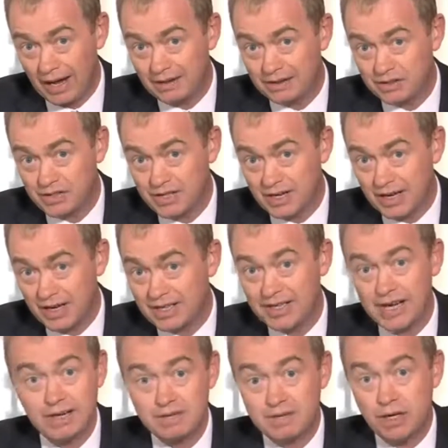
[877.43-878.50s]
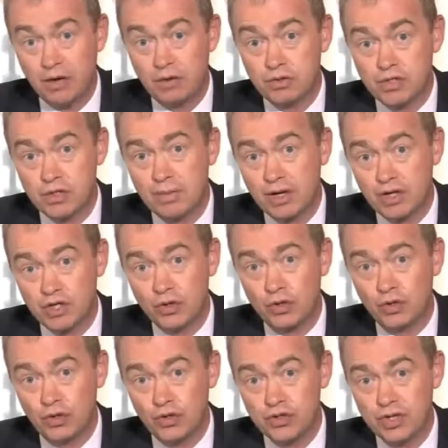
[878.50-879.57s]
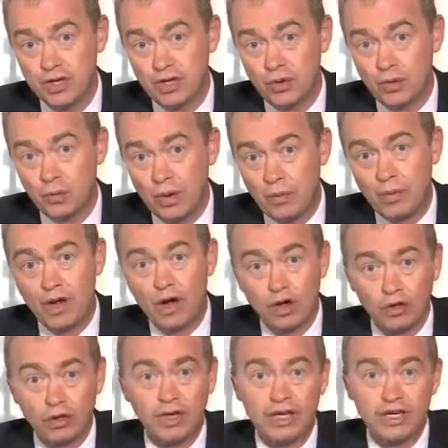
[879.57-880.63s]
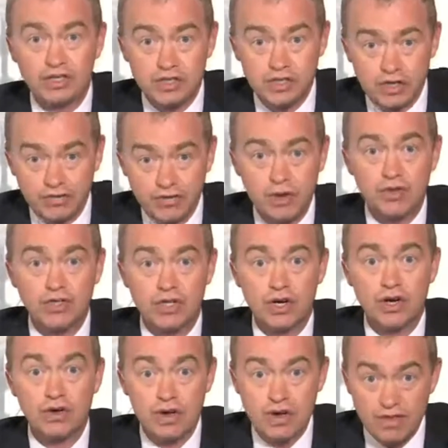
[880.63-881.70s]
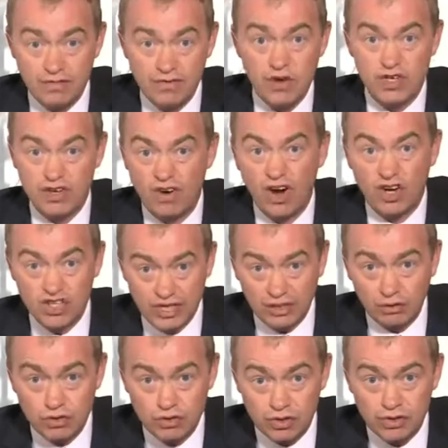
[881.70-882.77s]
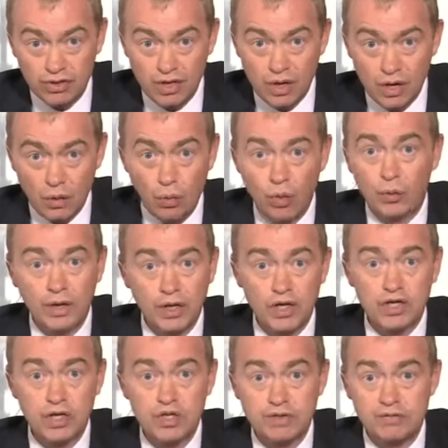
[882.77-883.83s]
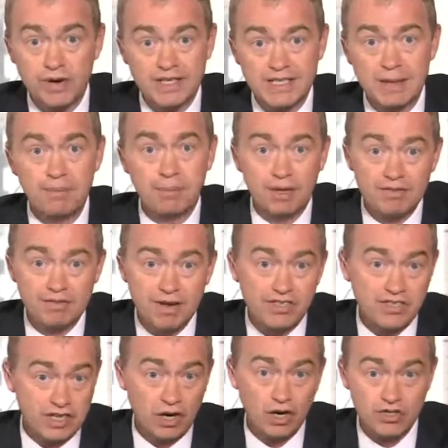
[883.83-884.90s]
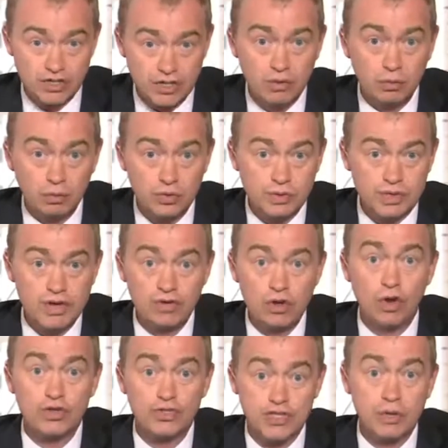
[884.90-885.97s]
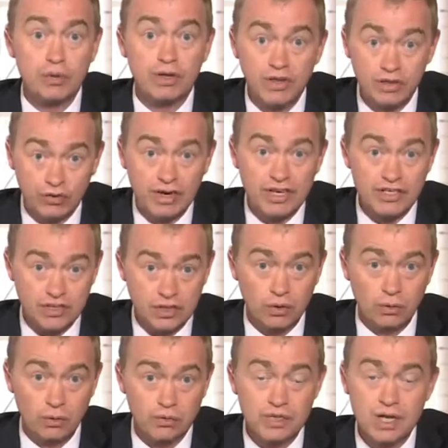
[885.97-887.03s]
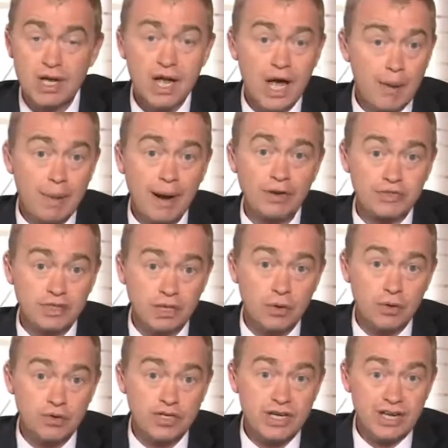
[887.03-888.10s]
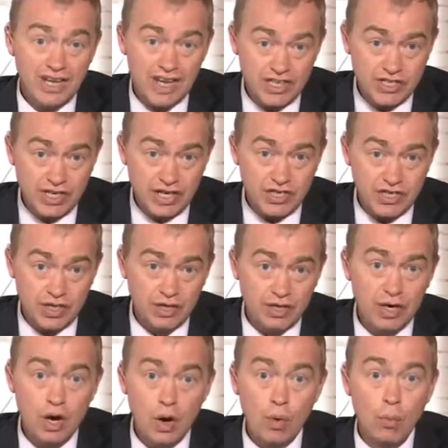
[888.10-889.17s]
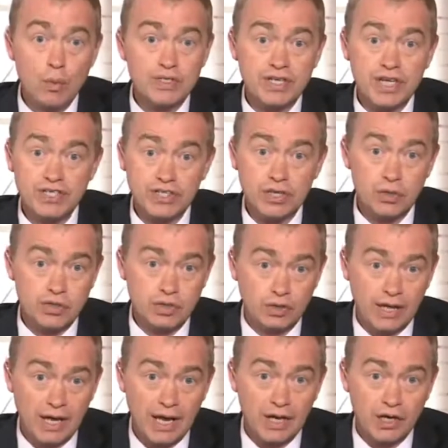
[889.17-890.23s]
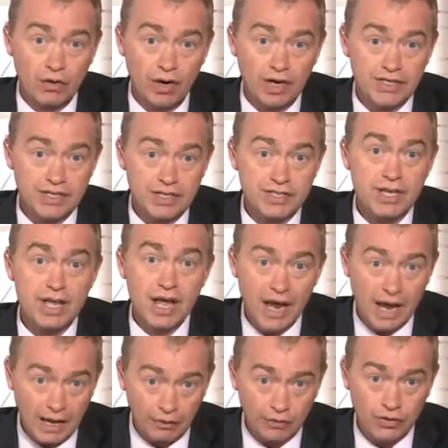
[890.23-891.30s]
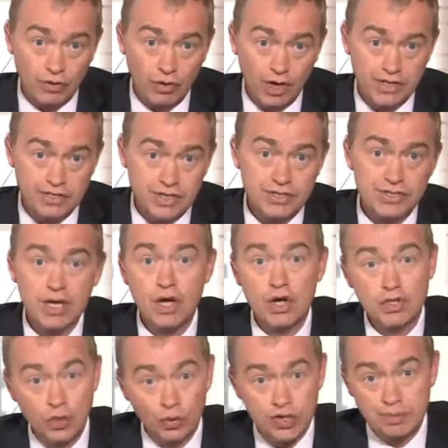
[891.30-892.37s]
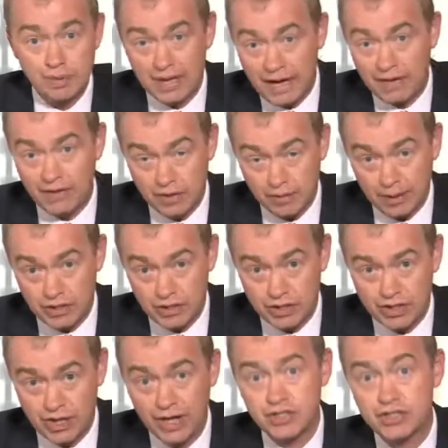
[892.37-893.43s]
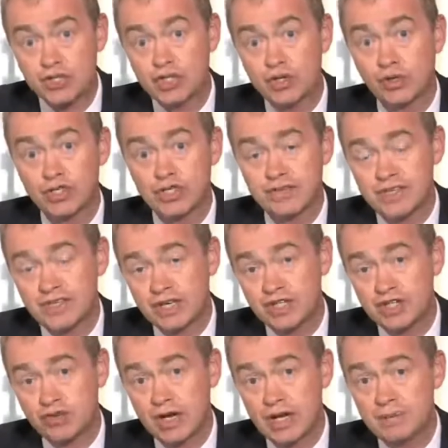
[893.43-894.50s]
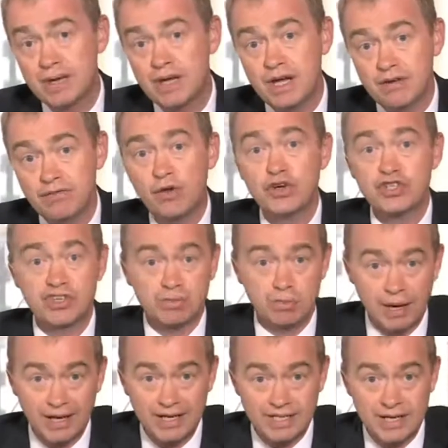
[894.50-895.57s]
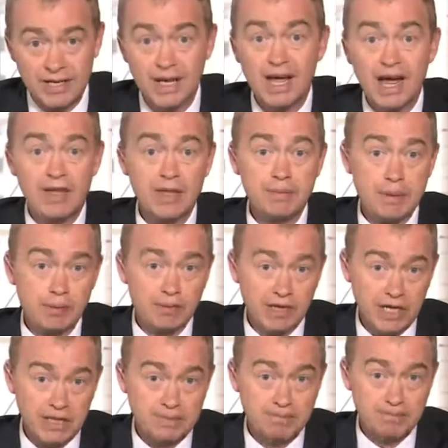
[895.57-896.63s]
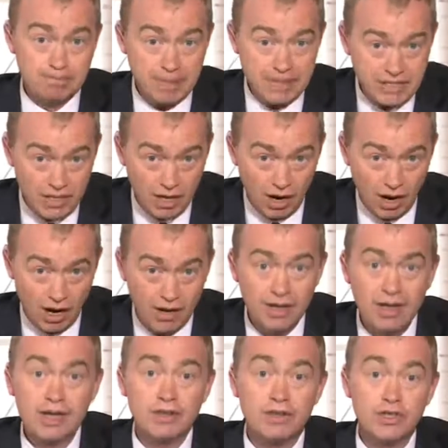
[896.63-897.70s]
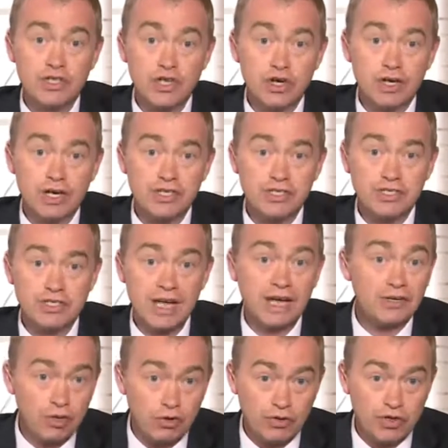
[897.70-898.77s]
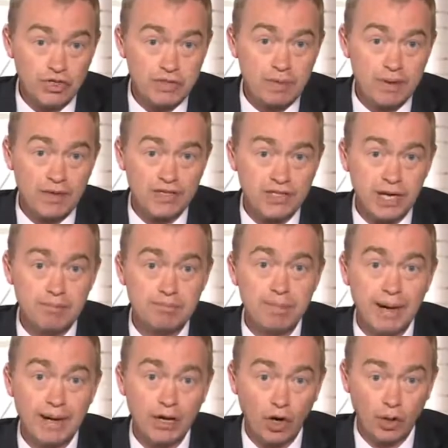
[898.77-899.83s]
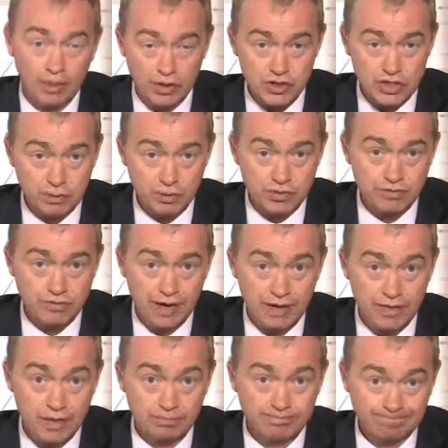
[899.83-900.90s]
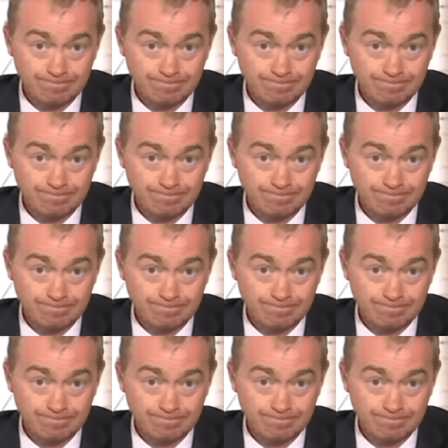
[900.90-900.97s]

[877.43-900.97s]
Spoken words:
and indeed, you know, to make sure that when we are looking at the future of our children, what are we going to do to, for example, invest in our schools? When you've got 2 in 3 schools about to lose a teacher, when we see a social care crisis, a health crisis, Tories bringing in the dementia tax, the choice of this extreme version of Brexit, I think people think it's bizarre that journalists and others spend their time banging on about someone's faith.